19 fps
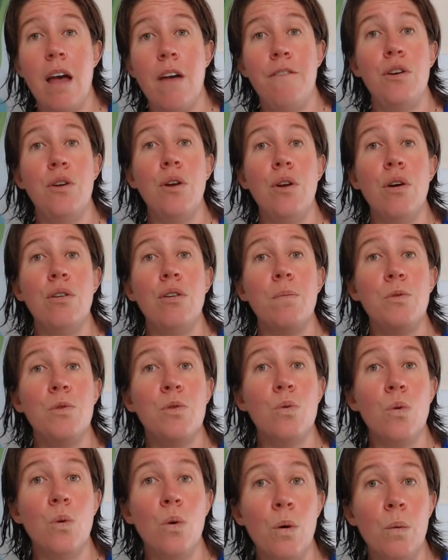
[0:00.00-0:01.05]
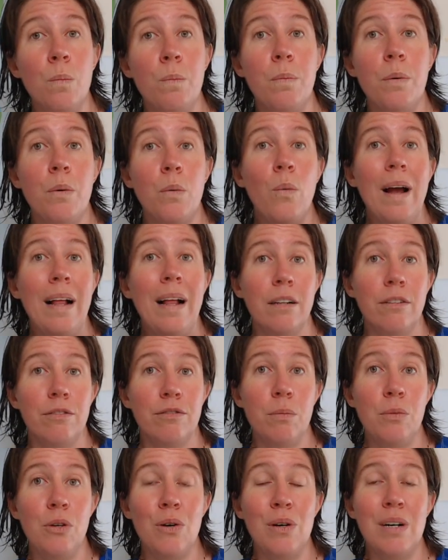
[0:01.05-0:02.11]
if you don't absorb well
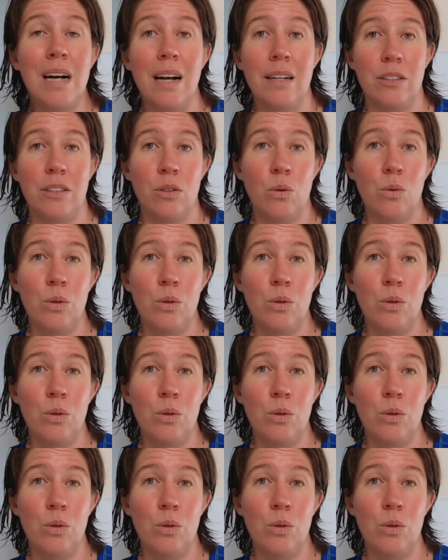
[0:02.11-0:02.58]
from your gut,